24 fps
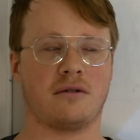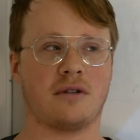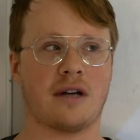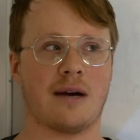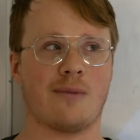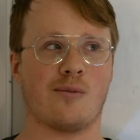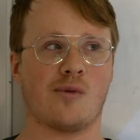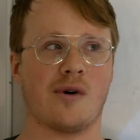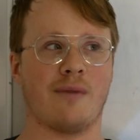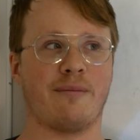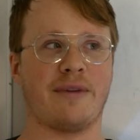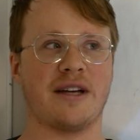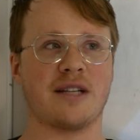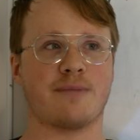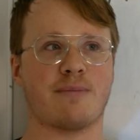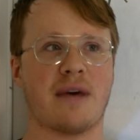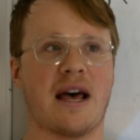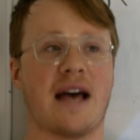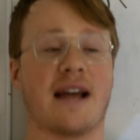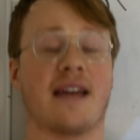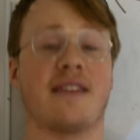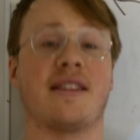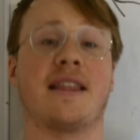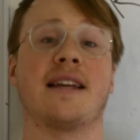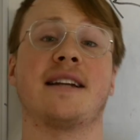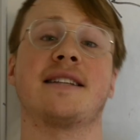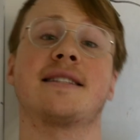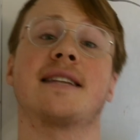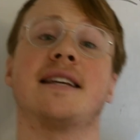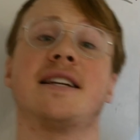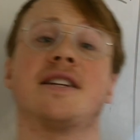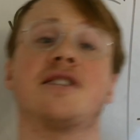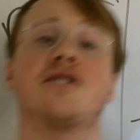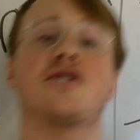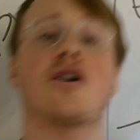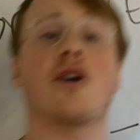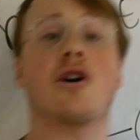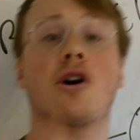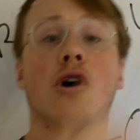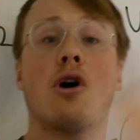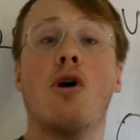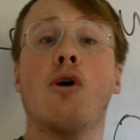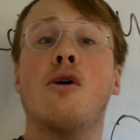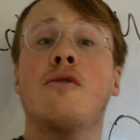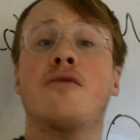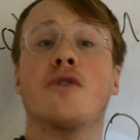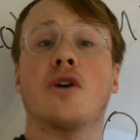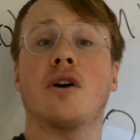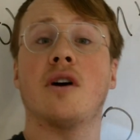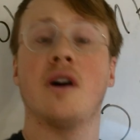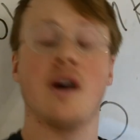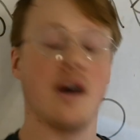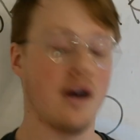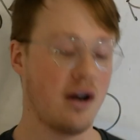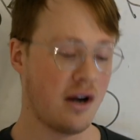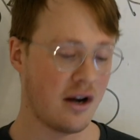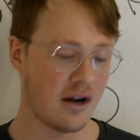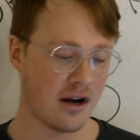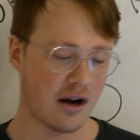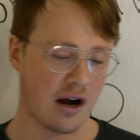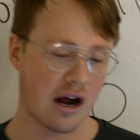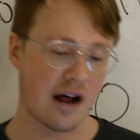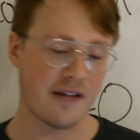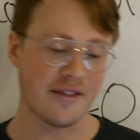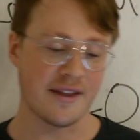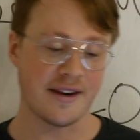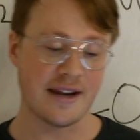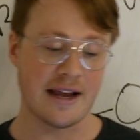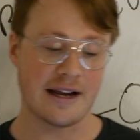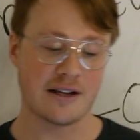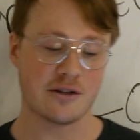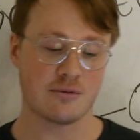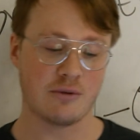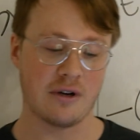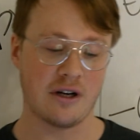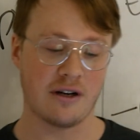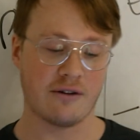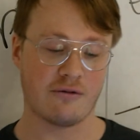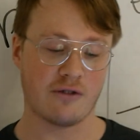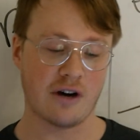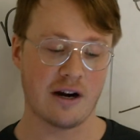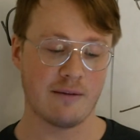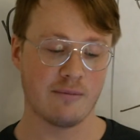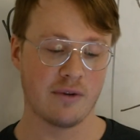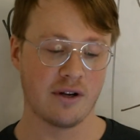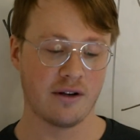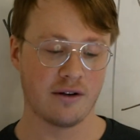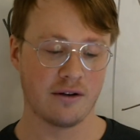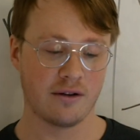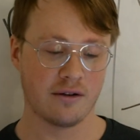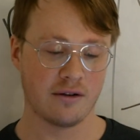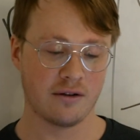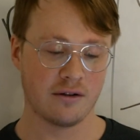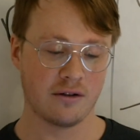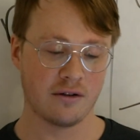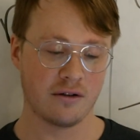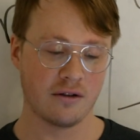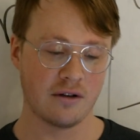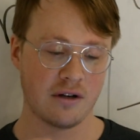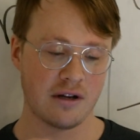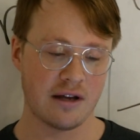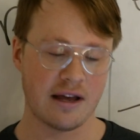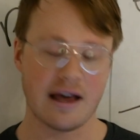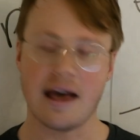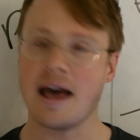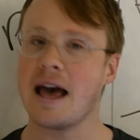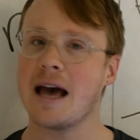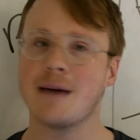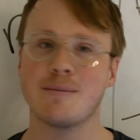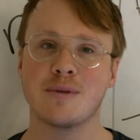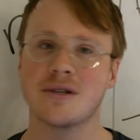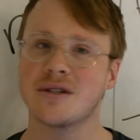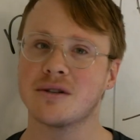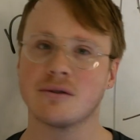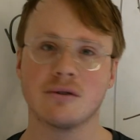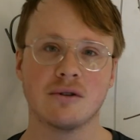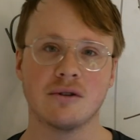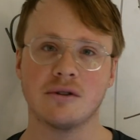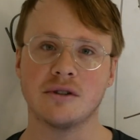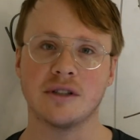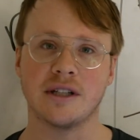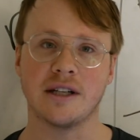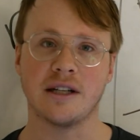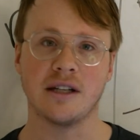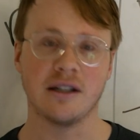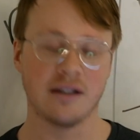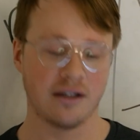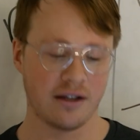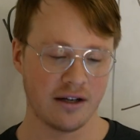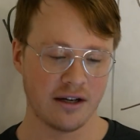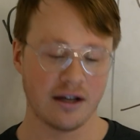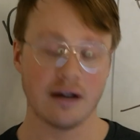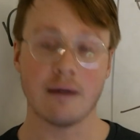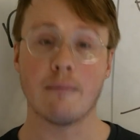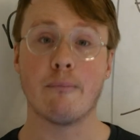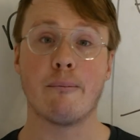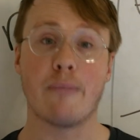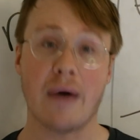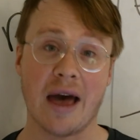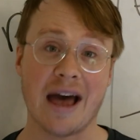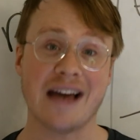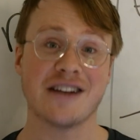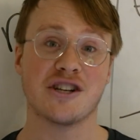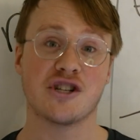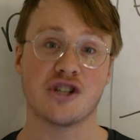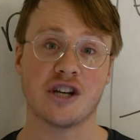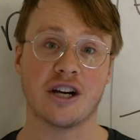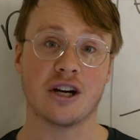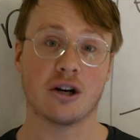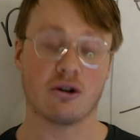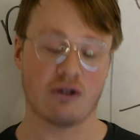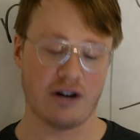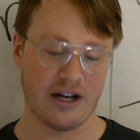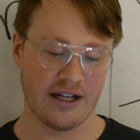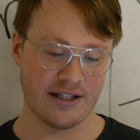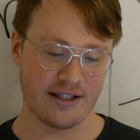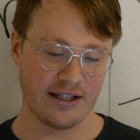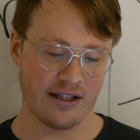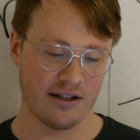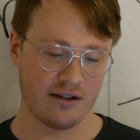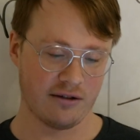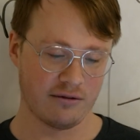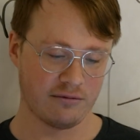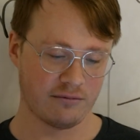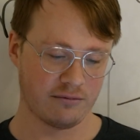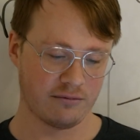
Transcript: and one base back. And then it's going to start over on the next reading frame. Absolutely batshit crazy.